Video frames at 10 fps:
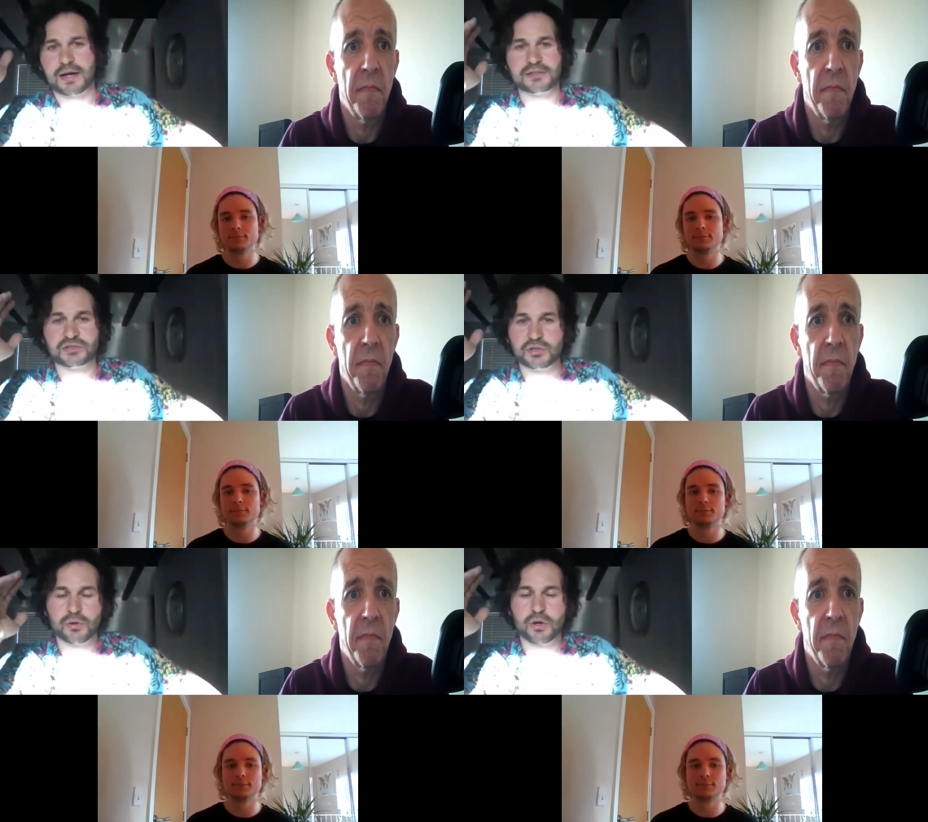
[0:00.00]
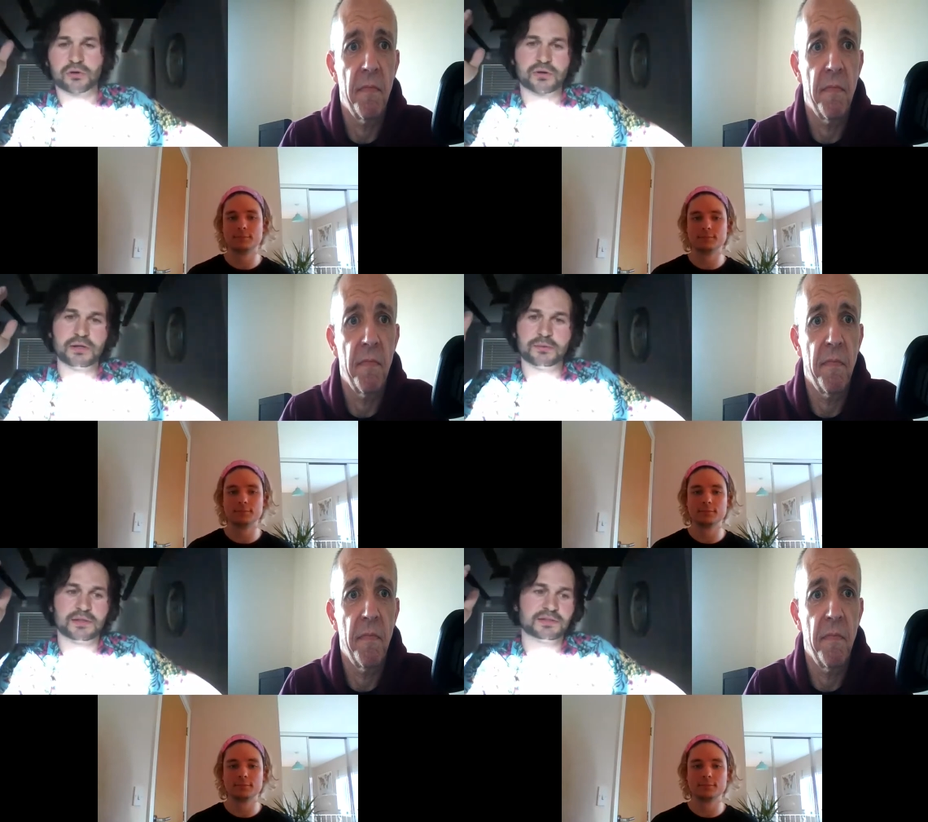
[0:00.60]
Speaker 1: I just do not agree
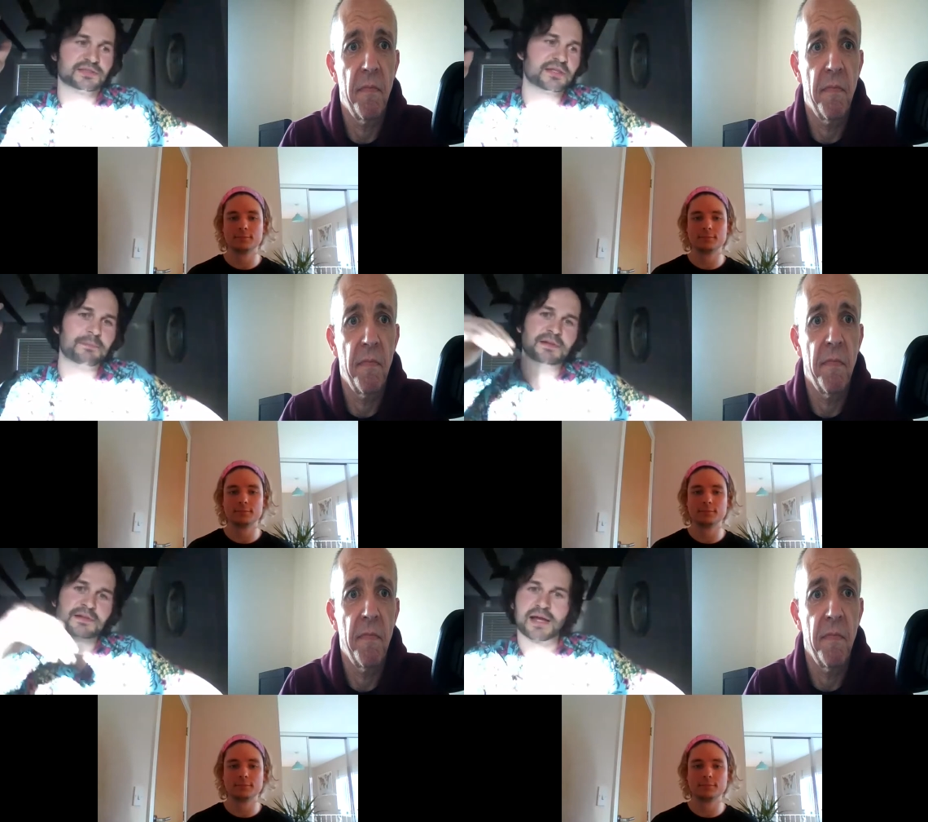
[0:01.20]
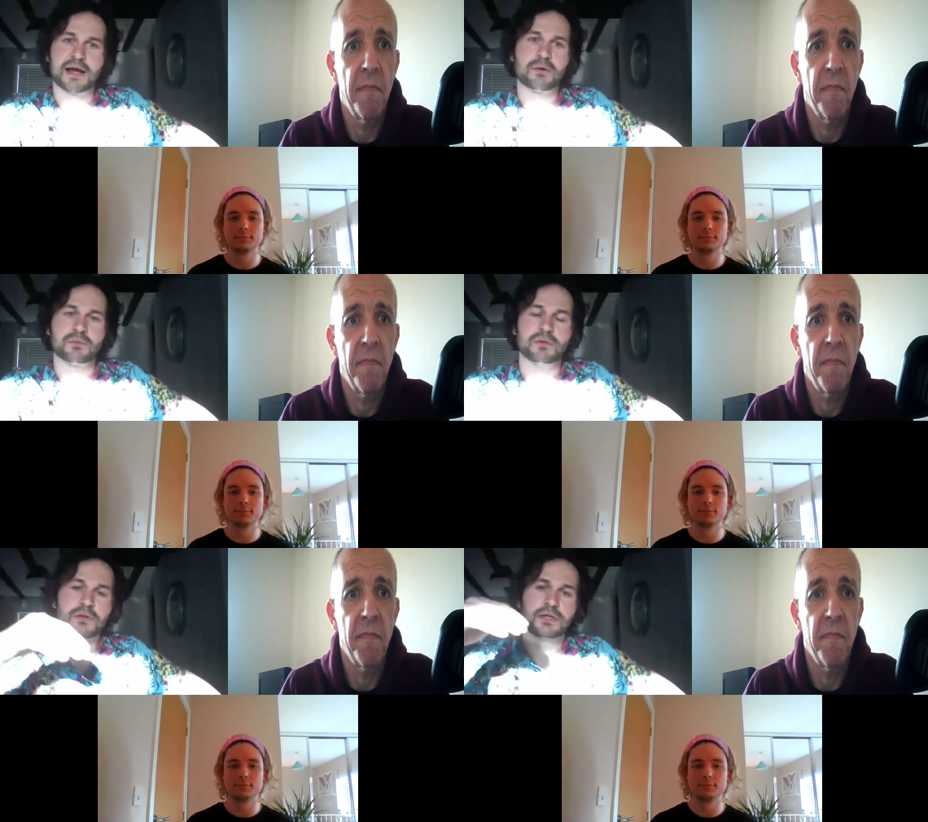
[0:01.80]
with this stepping
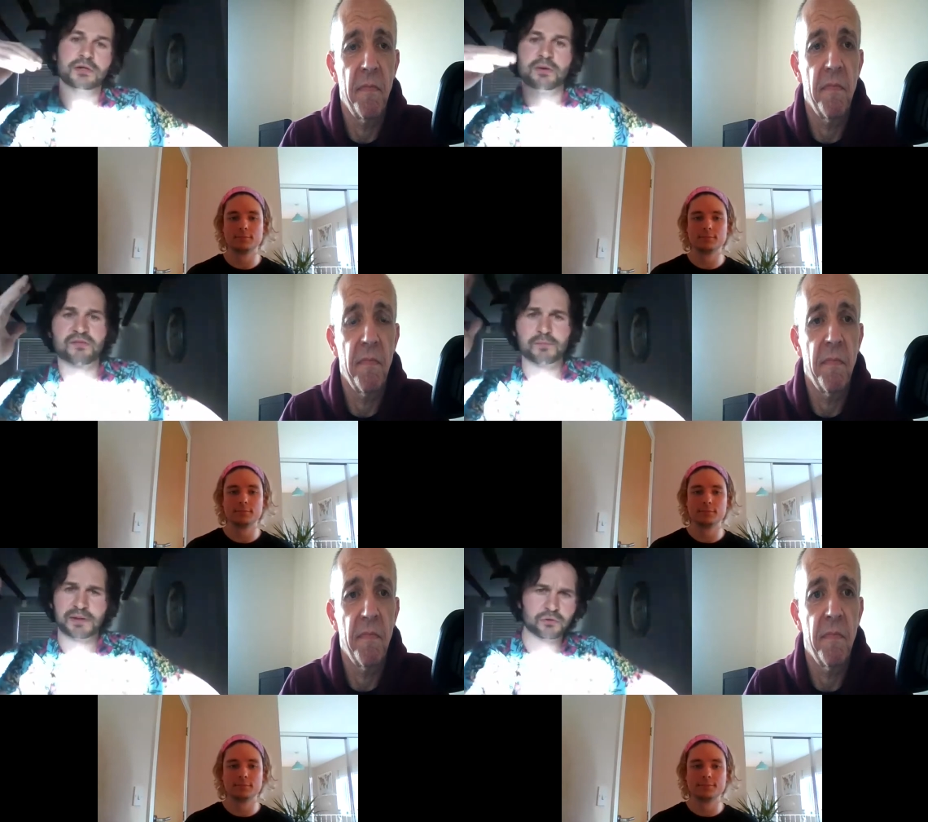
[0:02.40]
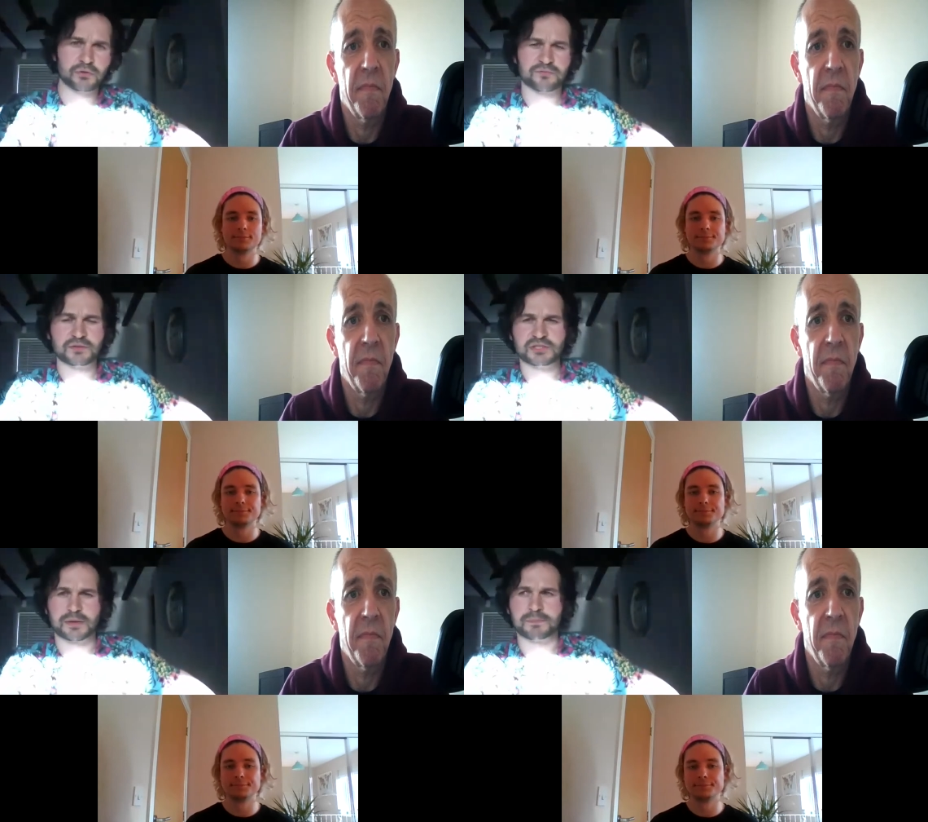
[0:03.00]
down. You know, you haven't been good enough for
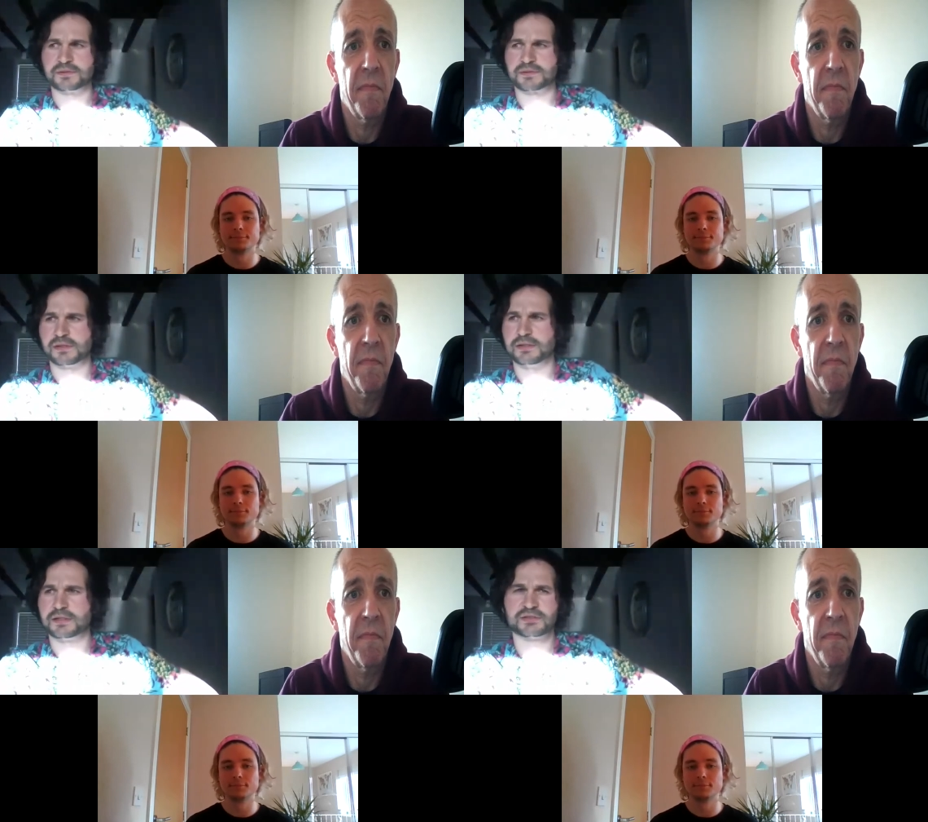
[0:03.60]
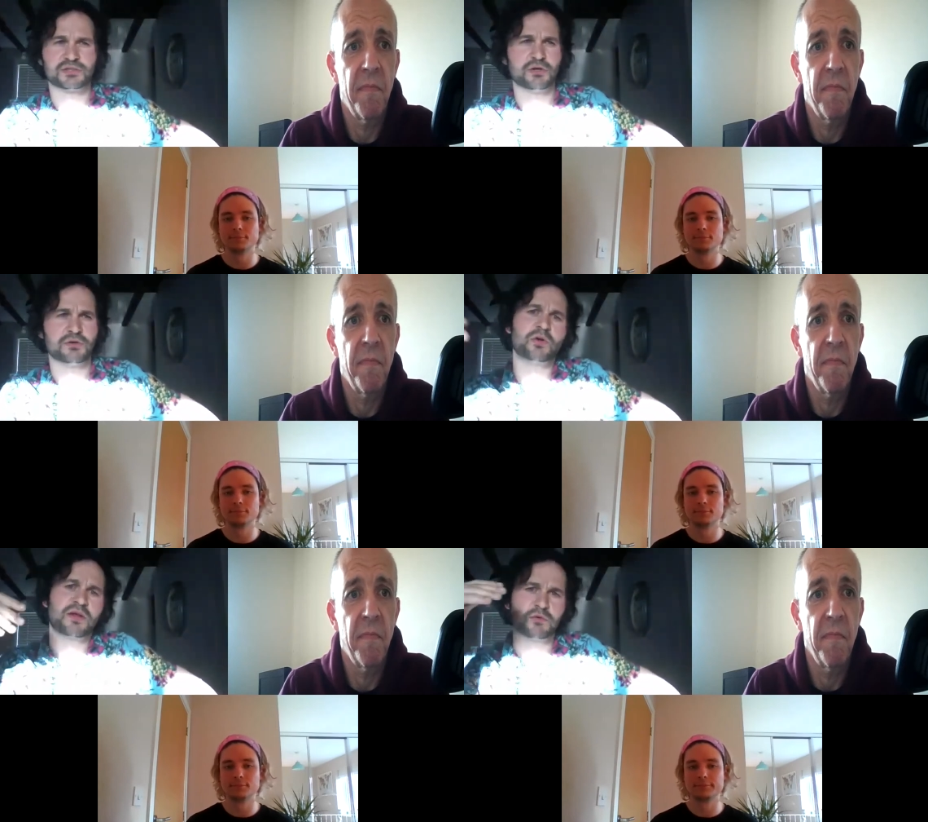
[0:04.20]
the Champions League, so
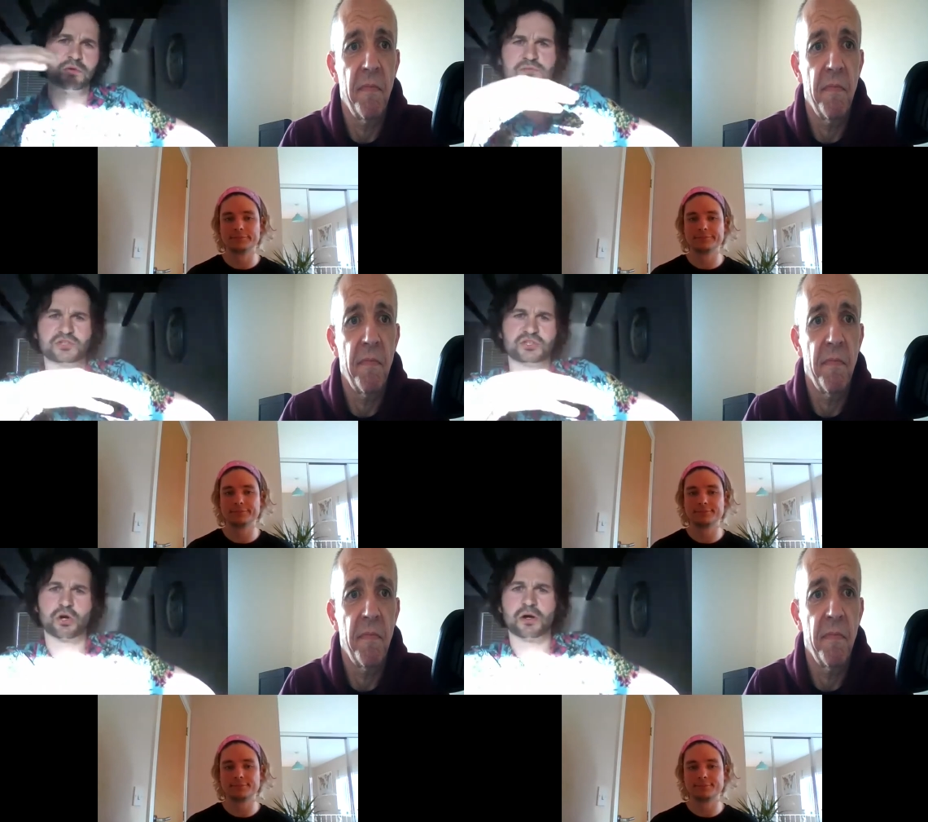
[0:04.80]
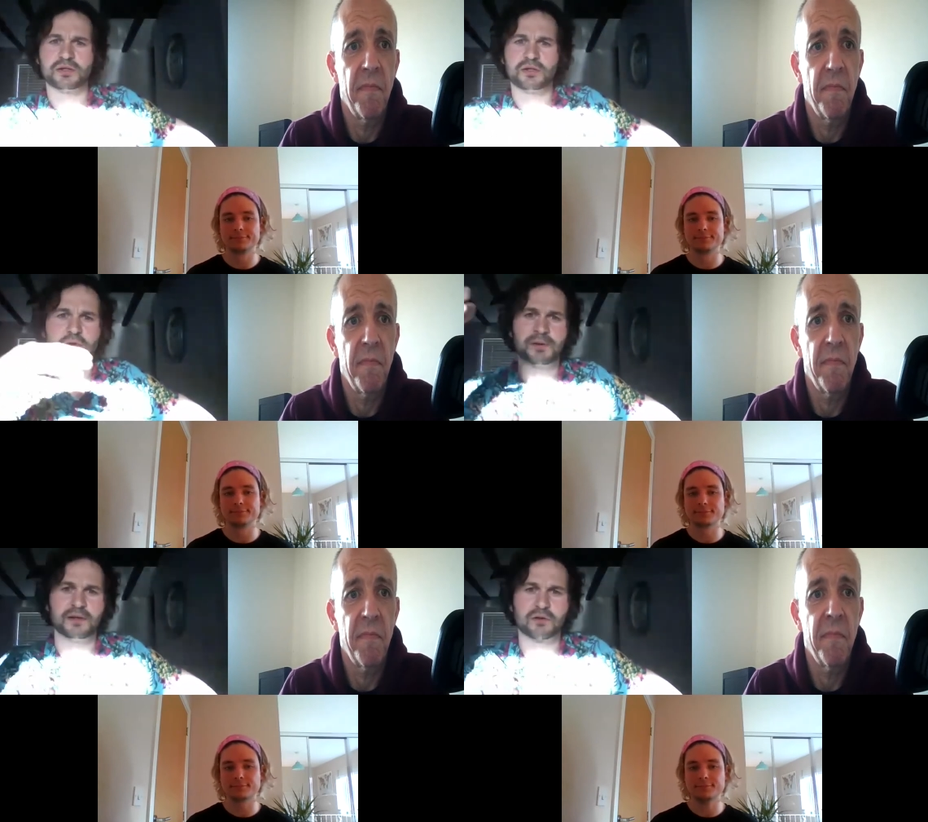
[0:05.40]
we'll give you another shot at
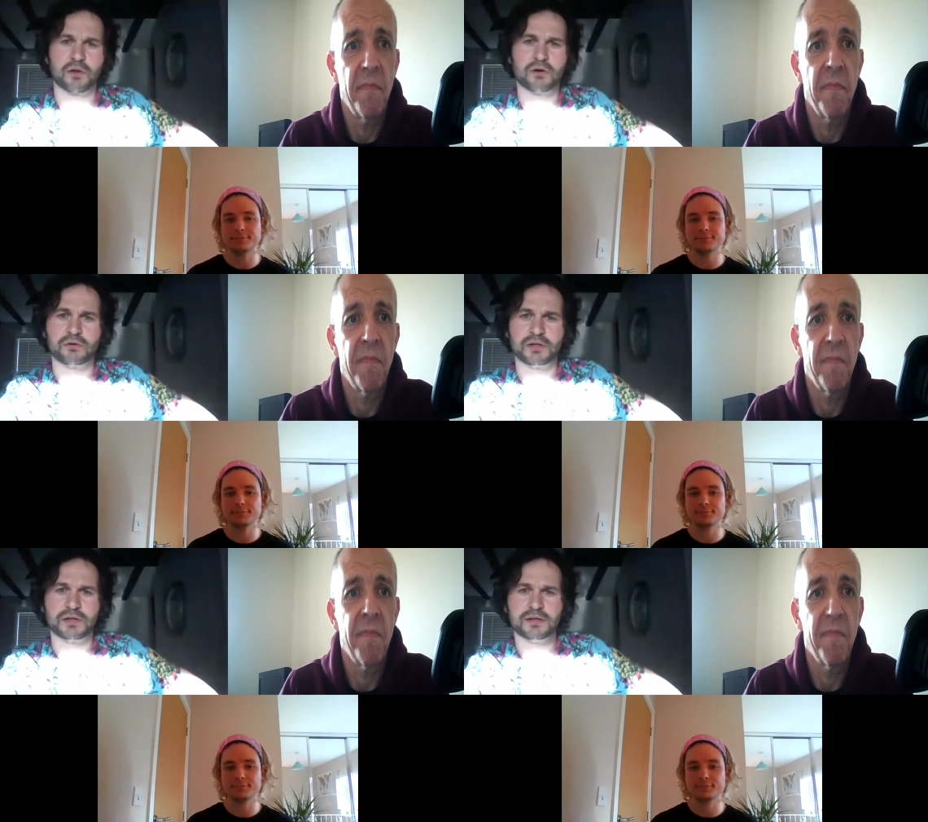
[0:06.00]
European glory.